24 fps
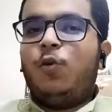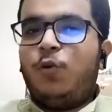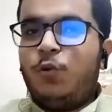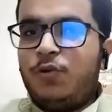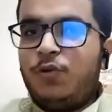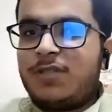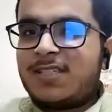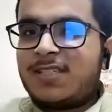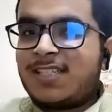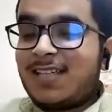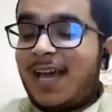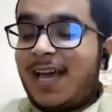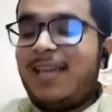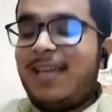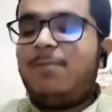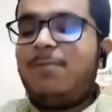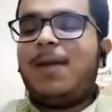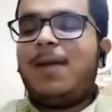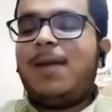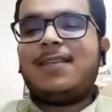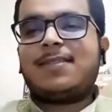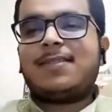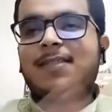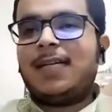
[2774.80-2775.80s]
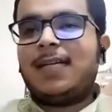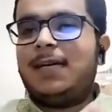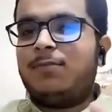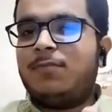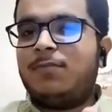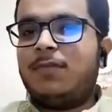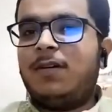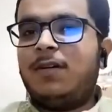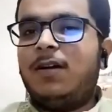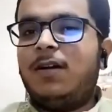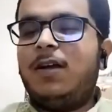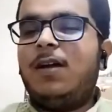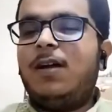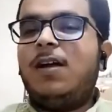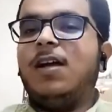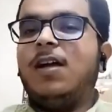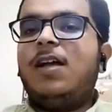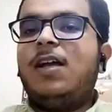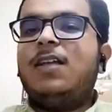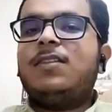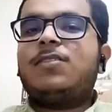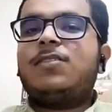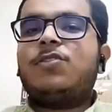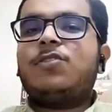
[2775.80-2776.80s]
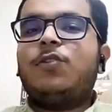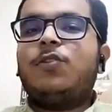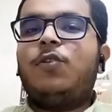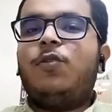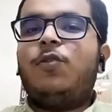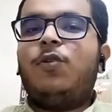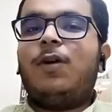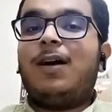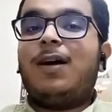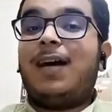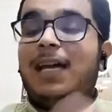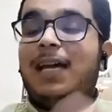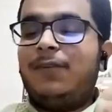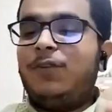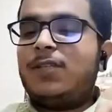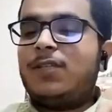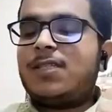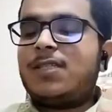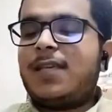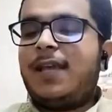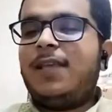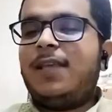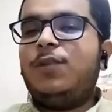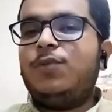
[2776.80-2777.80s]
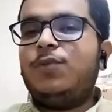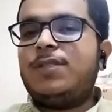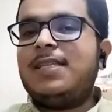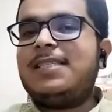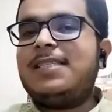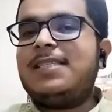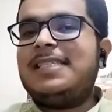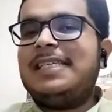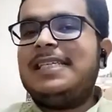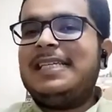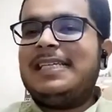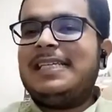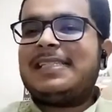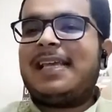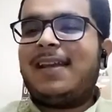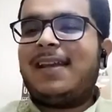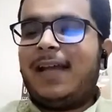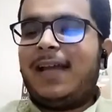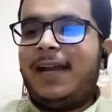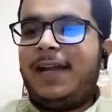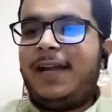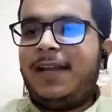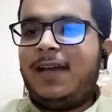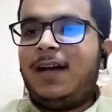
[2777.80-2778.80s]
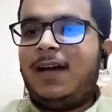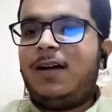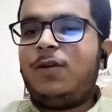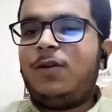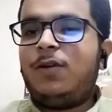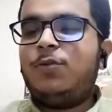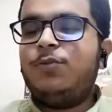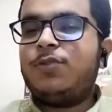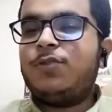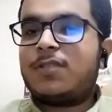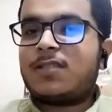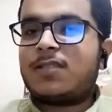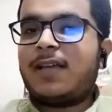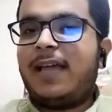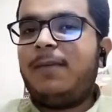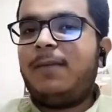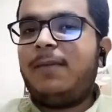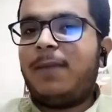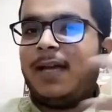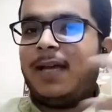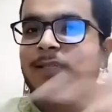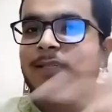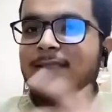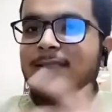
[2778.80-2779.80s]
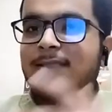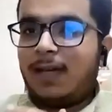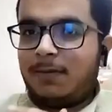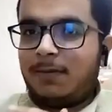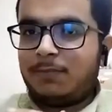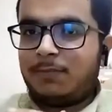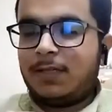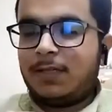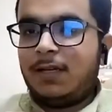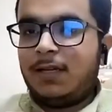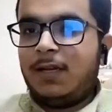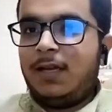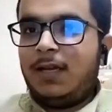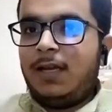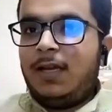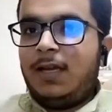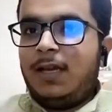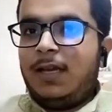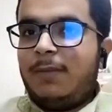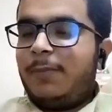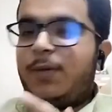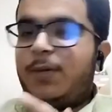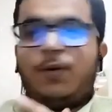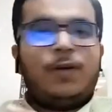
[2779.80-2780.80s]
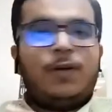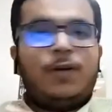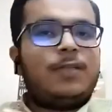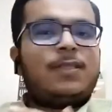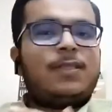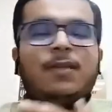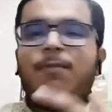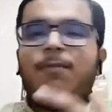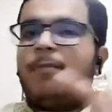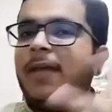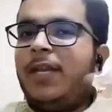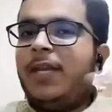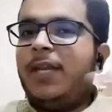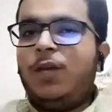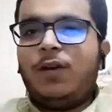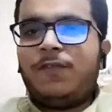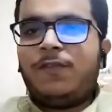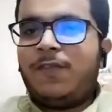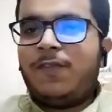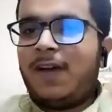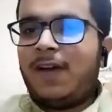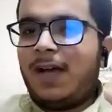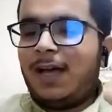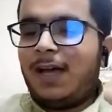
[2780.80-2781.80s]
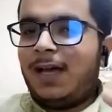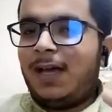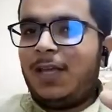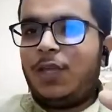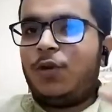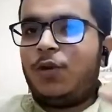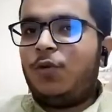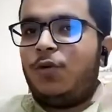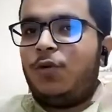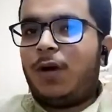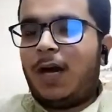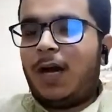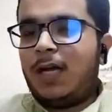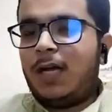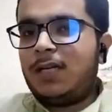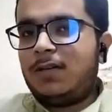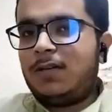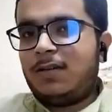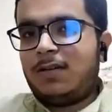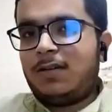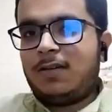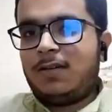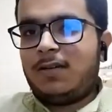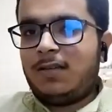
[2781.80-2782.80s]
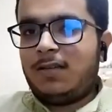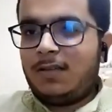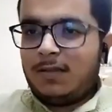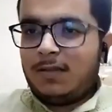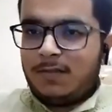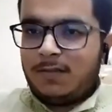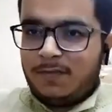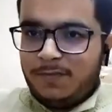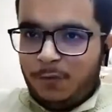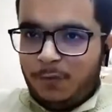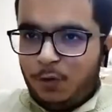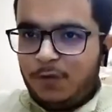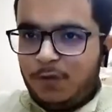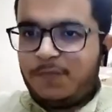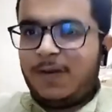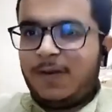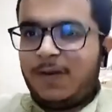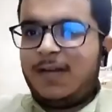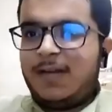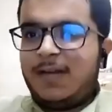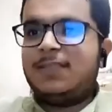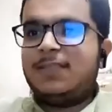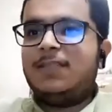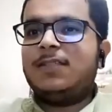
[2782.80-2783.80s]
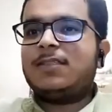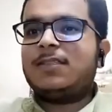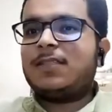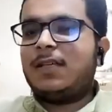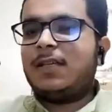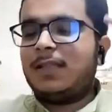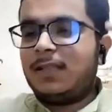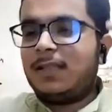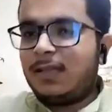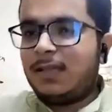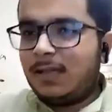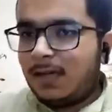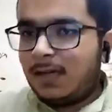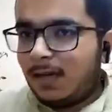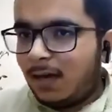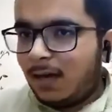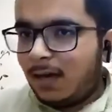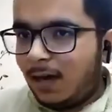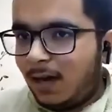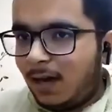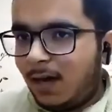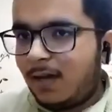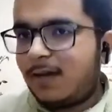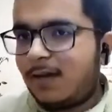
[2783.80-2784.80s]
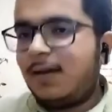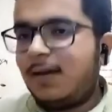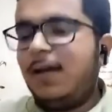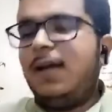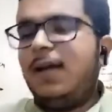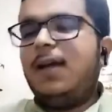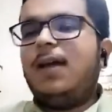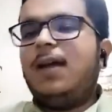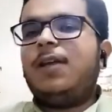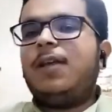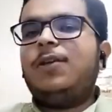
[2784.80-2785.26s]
whose time has come. So I would say UCC is an idea whose time has come, because many of our forefathers, our